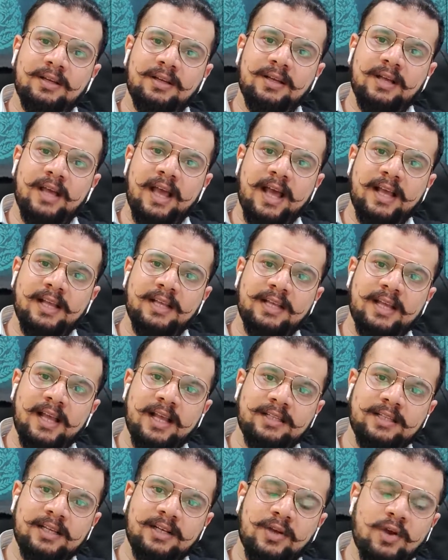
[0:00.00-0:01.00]

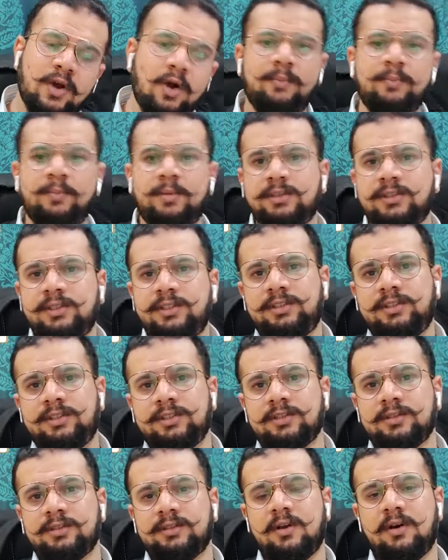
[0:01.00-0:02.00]
has a
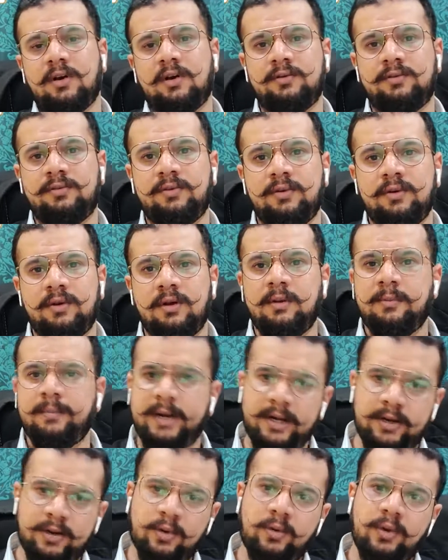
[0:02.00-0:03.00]
composition of
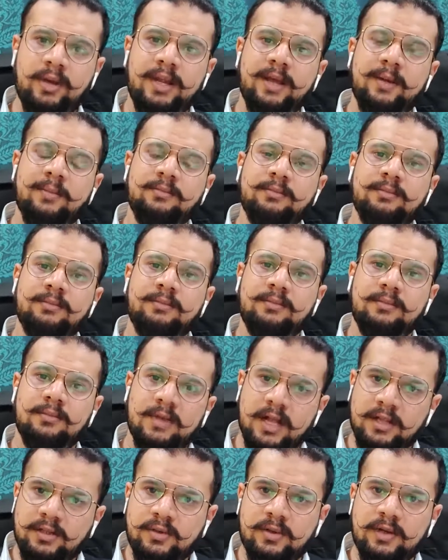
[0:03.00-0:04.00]
petroleum,
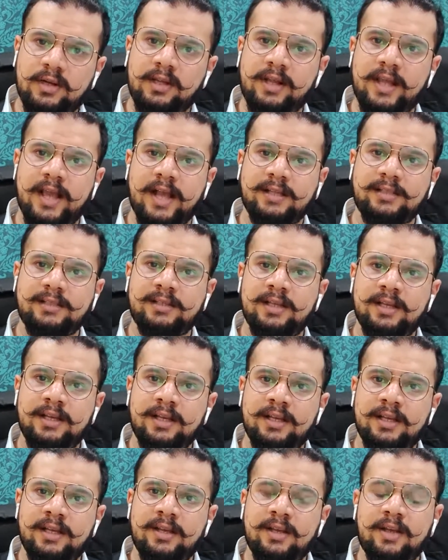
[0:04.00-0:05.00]
natural gas,
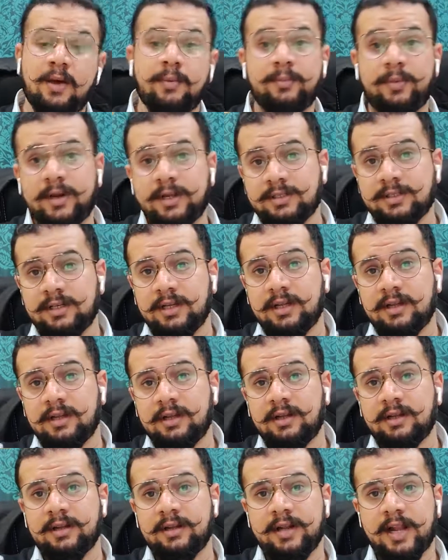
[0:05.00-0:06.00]
compressed
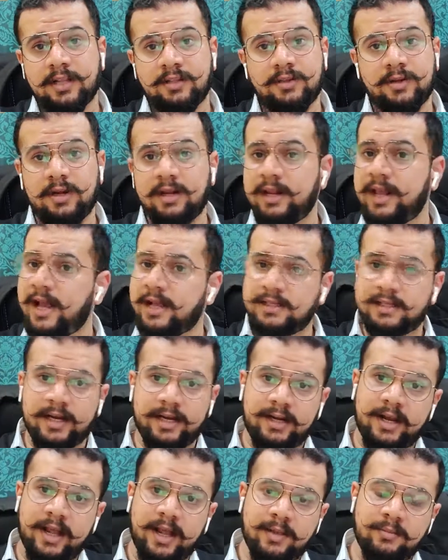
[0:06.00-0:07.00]
natural gas
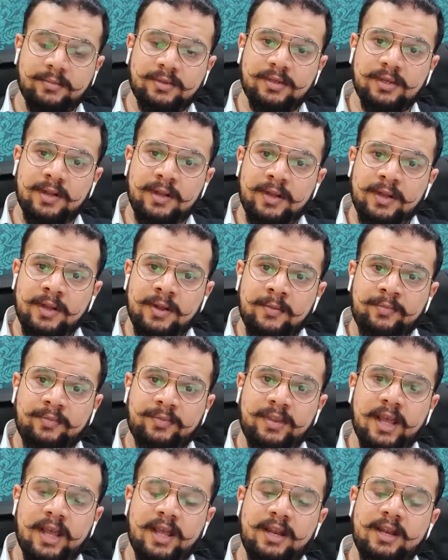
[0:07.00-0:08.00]
at times.
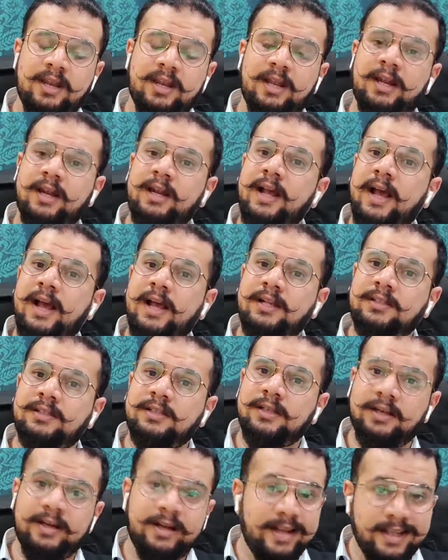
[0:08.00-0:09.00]
Then it has
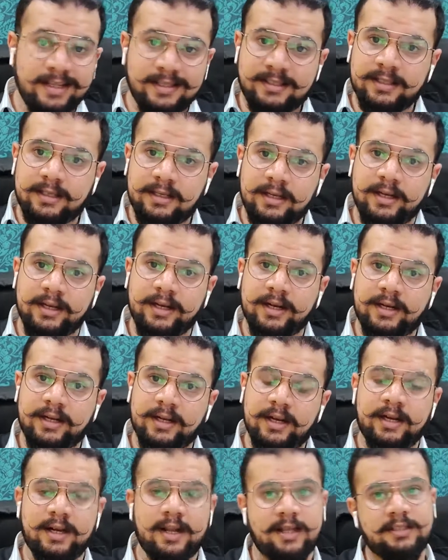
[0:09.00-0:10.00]
diesel in it.
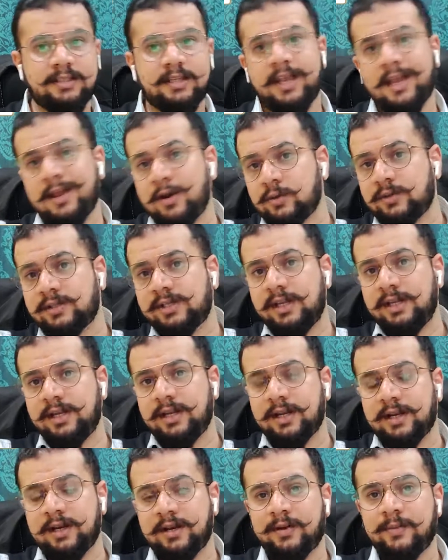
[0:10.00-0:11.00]
It has kerosene
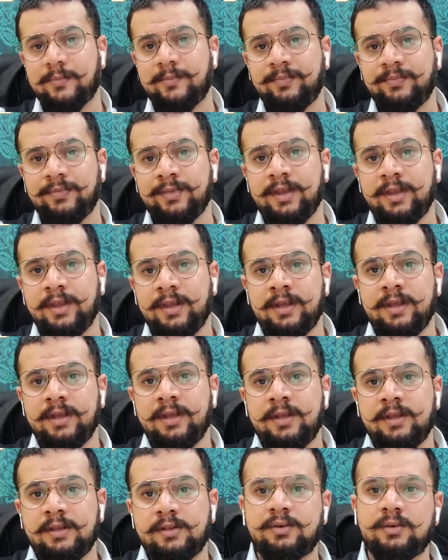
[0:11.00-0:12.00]
in it.
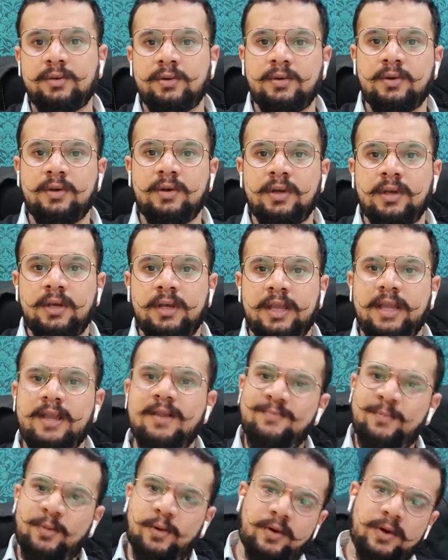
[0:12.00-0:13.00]
So,
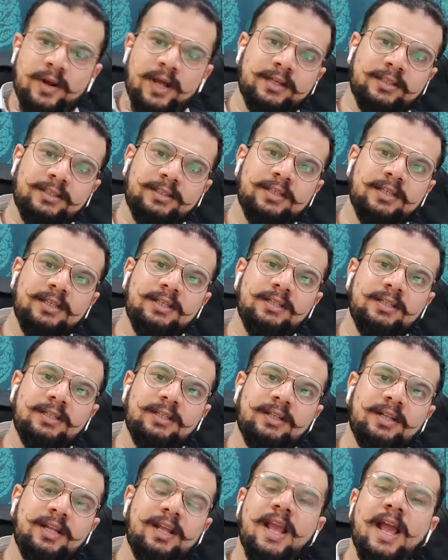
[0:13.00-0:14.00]
in production,
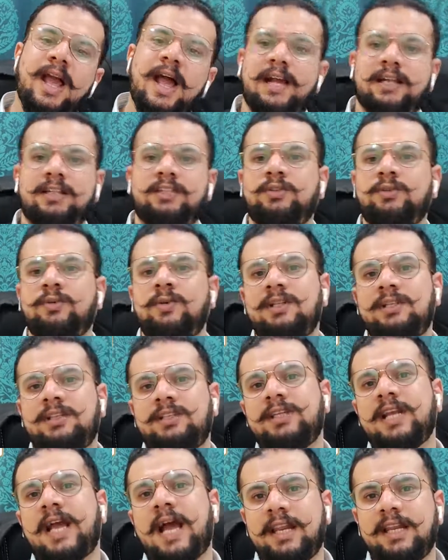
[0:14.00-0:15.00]
the actual
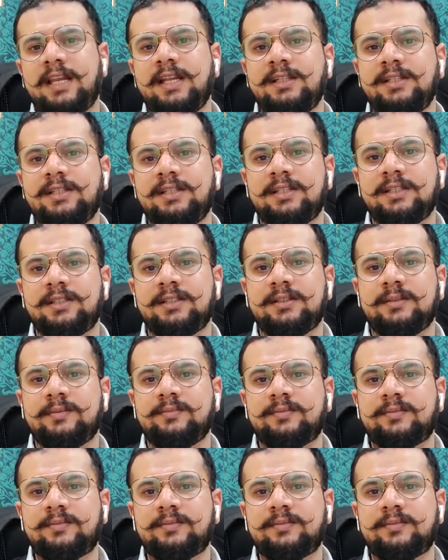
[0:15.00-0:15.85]
challenge is